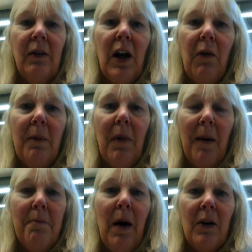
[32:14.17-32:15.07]
you know,
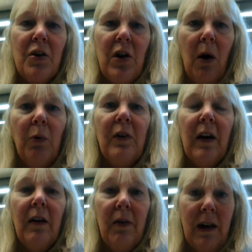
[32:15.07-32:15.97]
I'm much
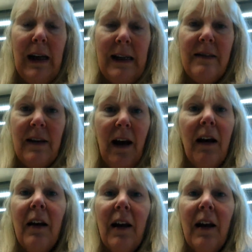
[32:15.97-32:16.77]
older than Lisa